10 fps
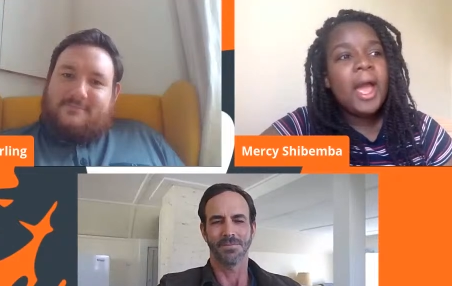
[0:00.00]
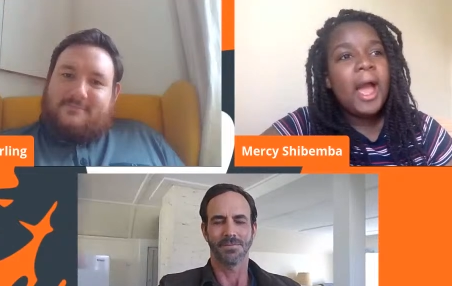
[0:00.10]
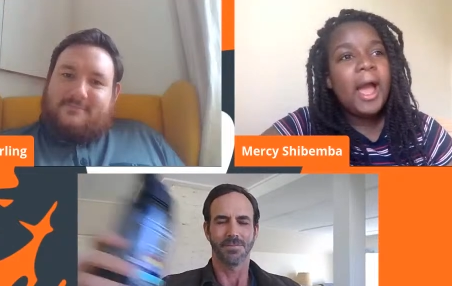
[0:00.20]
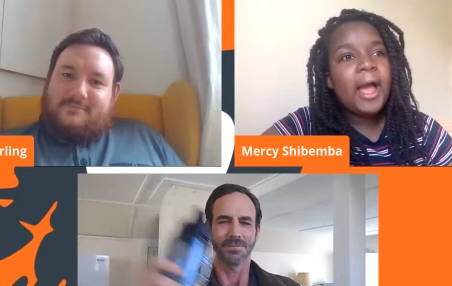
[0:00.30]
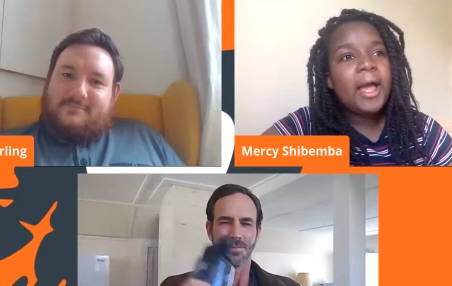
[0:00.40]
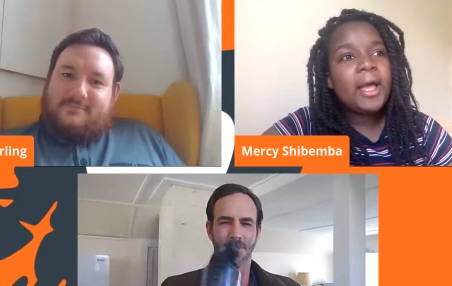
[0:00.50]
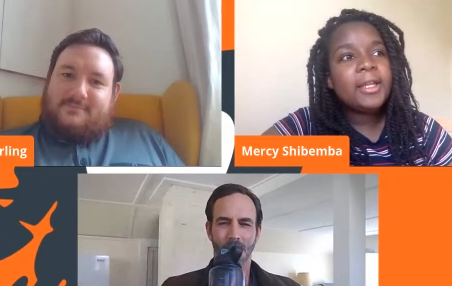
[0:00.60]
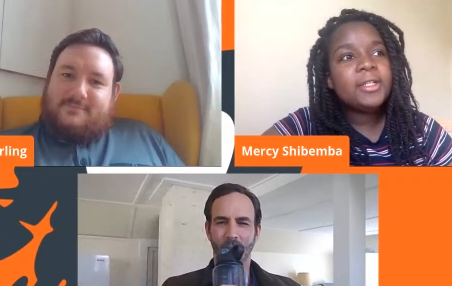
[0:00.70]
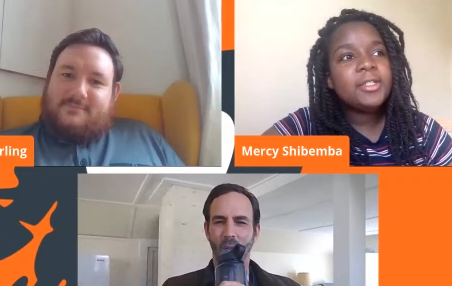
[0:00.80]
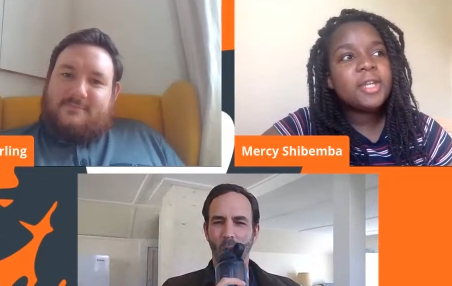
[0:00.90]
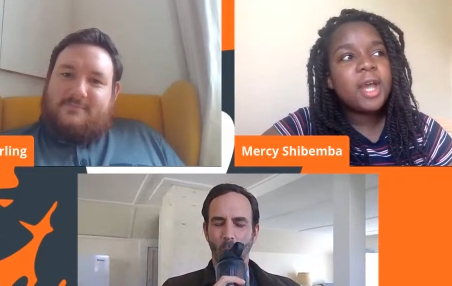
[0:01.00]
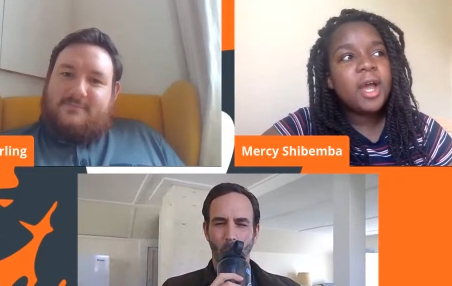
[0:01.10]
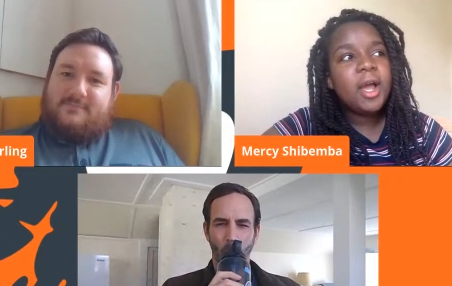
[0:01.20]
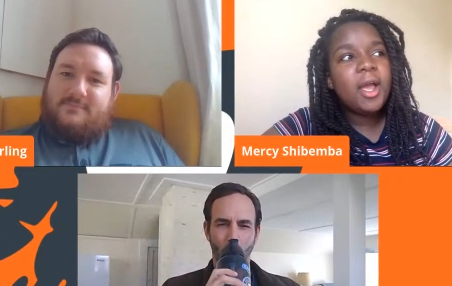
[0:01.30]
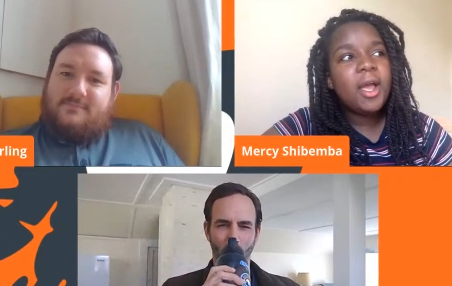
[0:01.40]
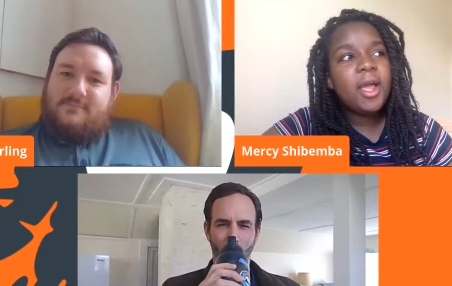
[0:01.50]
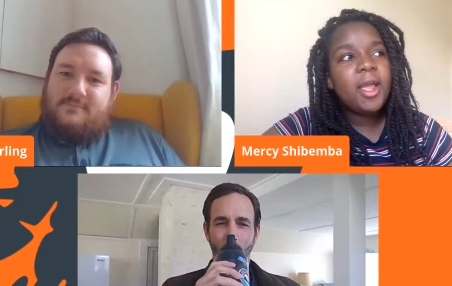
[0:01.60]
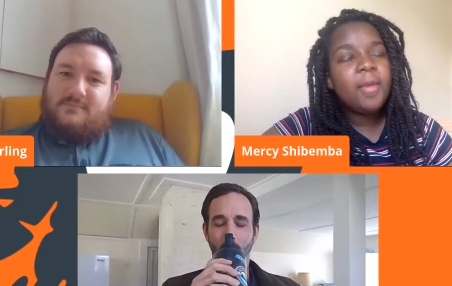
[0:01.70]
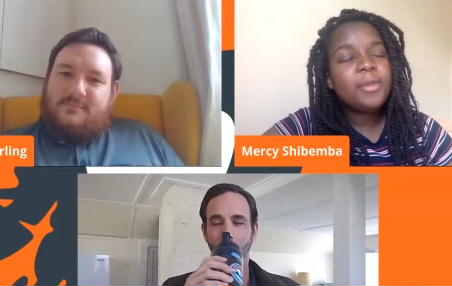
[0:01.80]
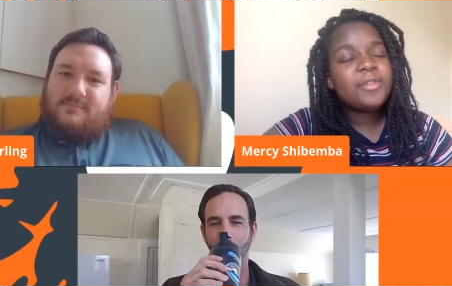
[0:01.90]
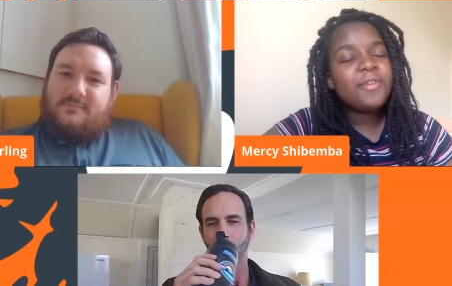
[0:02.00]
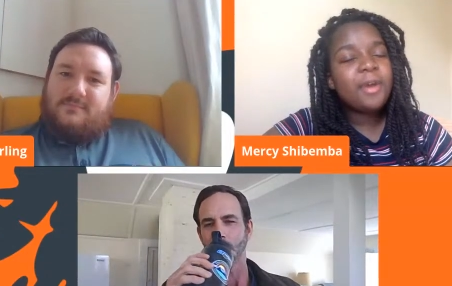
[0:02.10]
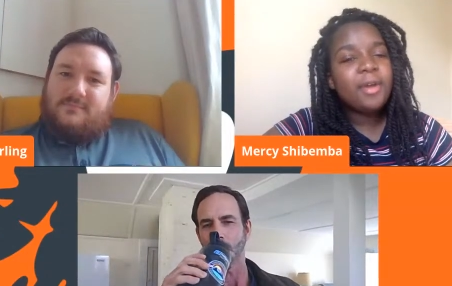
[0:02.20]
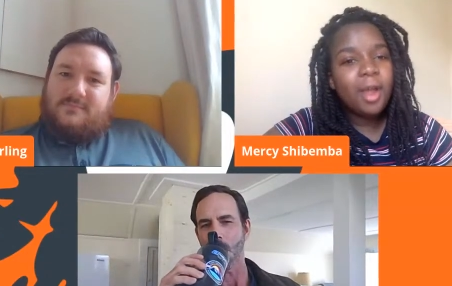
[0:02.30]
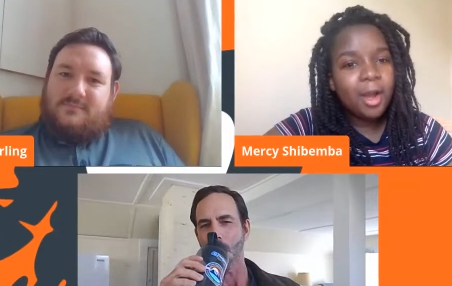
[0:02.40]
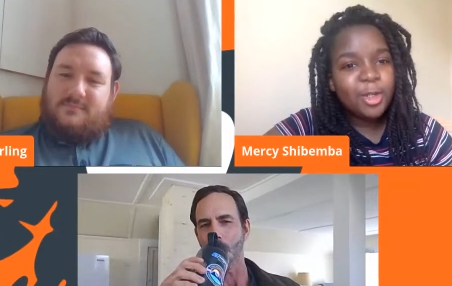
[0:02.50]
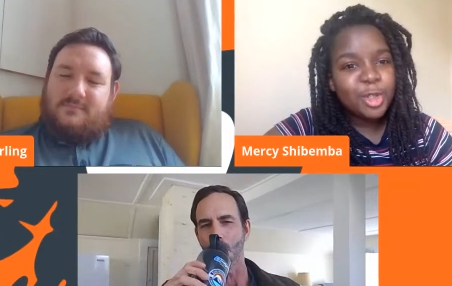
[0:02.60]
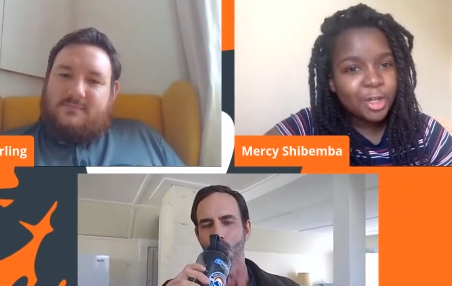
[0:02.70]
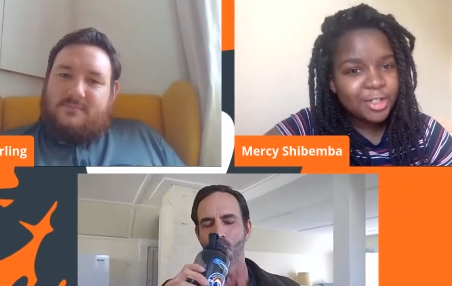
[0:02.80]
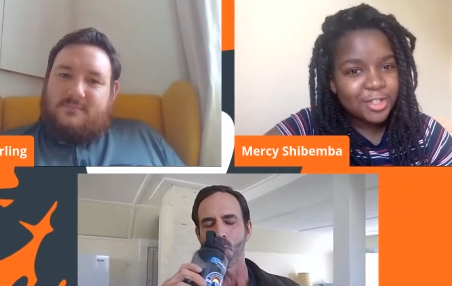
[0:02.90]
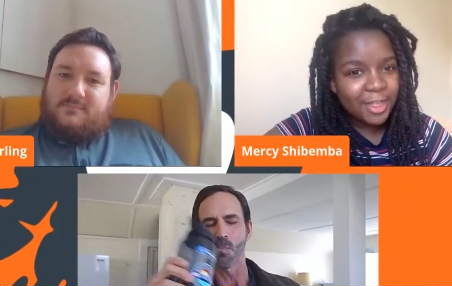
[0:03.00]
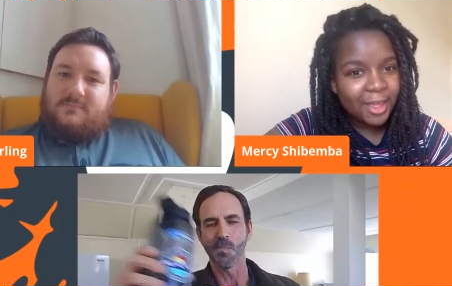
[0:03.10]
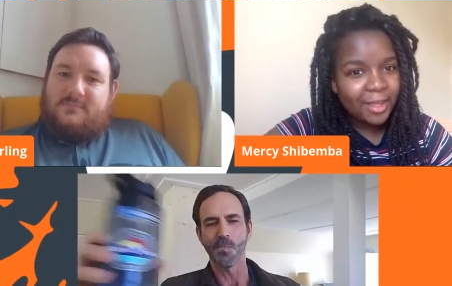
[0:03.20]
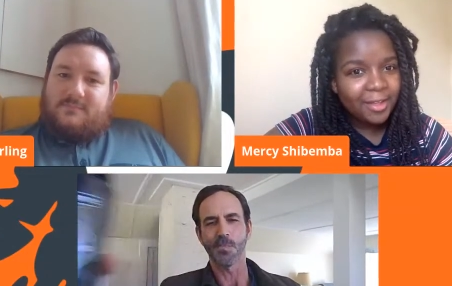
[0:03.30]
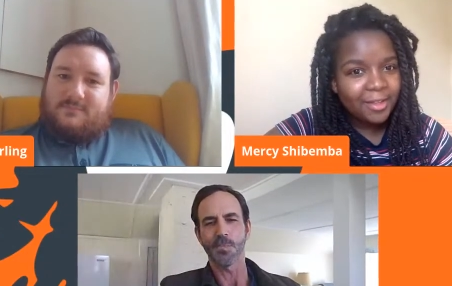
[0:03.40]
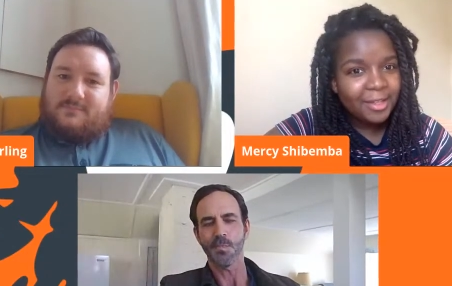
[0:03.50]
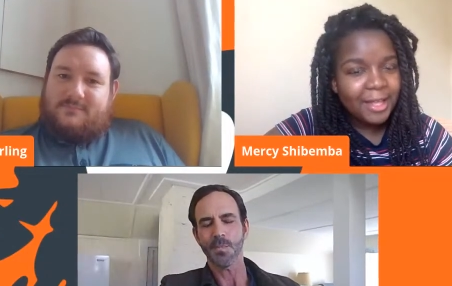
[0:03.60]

Speaker 1: and it was a very hush hush thing.